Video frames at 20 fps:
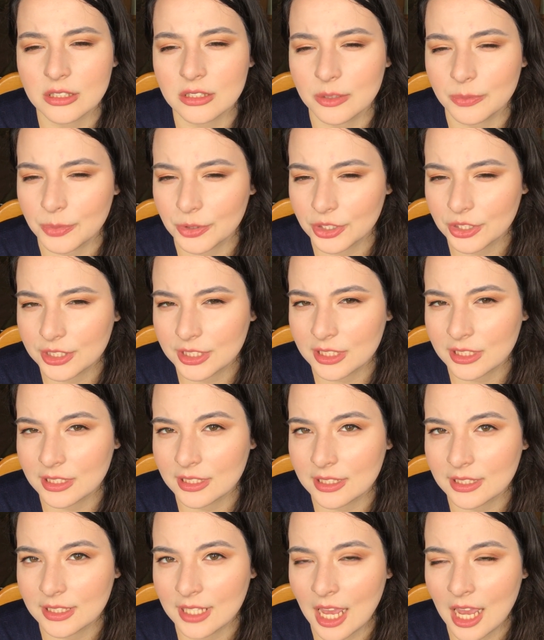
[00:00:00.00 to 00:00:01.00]
the
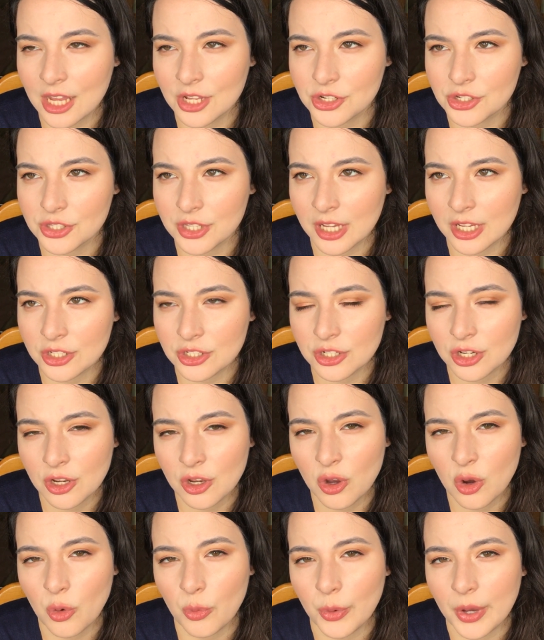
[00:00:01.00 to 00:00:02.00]
person said that
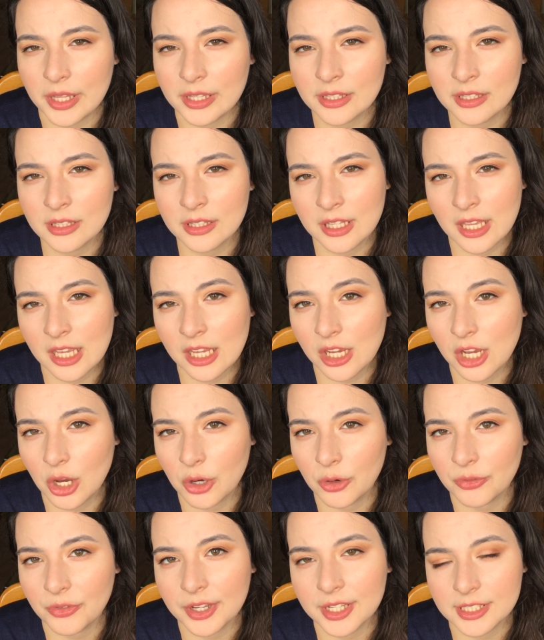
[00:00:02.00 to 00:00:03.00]
when they
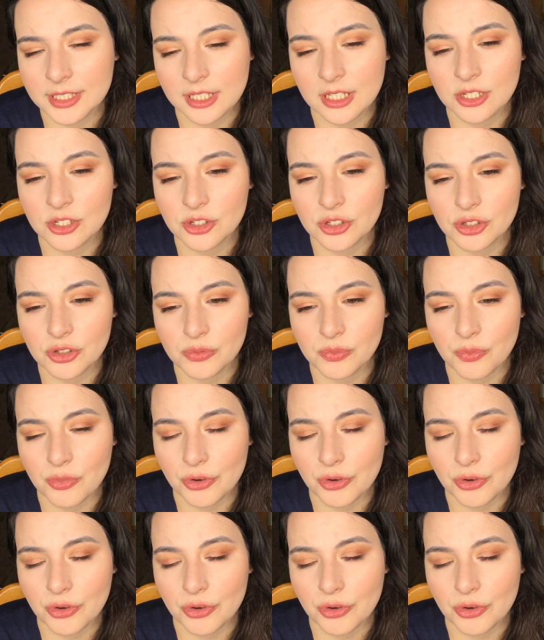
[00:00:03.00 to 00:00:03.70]
go visit